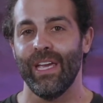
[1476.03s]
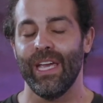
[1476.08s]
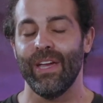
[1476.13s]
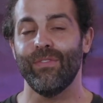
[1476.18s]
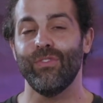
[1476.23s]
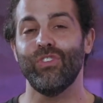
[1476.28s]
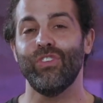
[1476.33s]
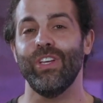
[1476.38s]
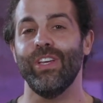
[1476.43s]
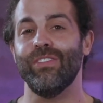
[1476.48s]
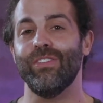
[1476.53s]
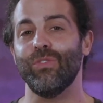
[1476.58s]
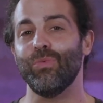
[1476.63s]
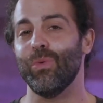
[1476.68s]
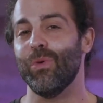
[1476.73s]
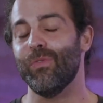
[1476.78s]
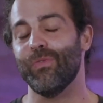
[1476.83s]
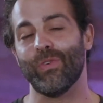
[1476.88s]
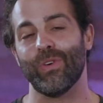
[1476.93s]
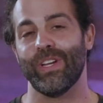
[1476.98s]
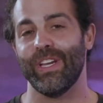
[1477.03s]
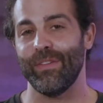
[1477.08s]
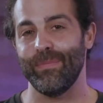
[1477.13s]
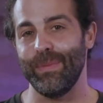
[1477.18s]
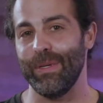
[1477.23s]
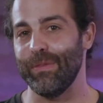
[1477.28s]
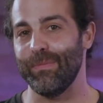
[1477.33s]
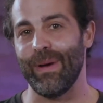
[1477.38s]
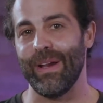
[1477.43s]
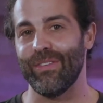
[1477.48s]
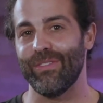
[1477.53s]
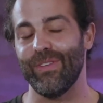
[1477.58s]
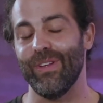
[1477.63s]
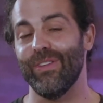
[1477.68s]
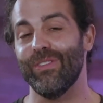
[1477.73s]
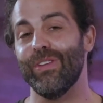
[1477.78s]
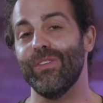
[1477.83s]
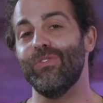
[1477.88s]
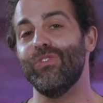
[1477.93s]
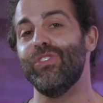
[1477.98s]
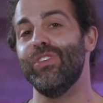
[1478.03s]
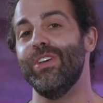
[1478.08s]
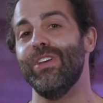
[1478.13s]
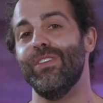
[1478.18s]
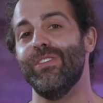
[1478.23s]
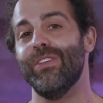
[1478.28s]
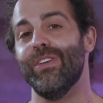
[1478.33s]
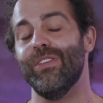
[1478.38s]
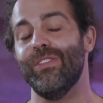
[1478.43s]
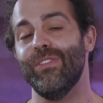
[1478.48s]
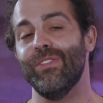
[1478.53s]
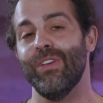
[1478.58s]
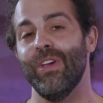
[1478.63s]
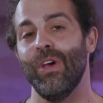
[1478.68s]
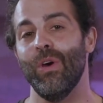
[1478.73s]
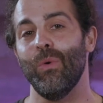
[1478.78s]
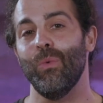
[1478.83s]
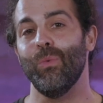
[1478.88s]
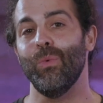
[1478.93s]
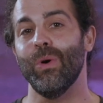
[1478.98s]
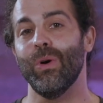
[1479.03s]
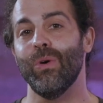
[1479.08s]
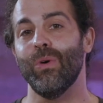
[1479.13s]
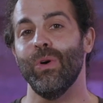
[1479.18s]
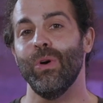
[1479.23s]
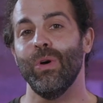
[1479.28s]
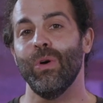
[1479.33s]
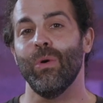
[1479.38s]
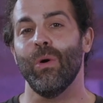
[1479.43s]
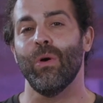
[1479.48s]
if Jesus will forgive me of my sins, if Jesus will